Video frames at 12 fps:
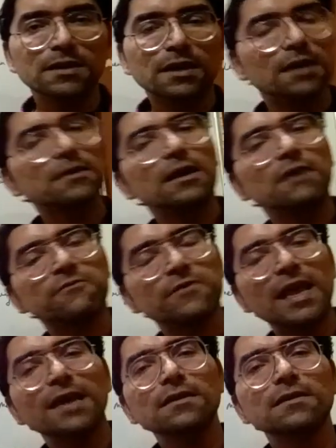A
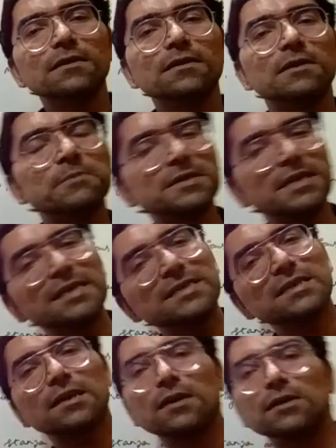flag
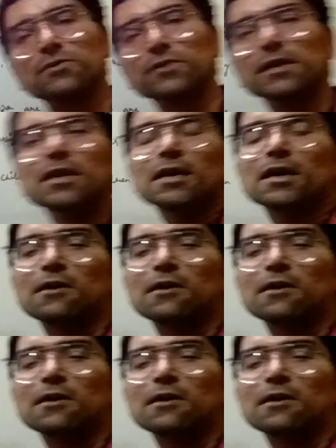represents a country.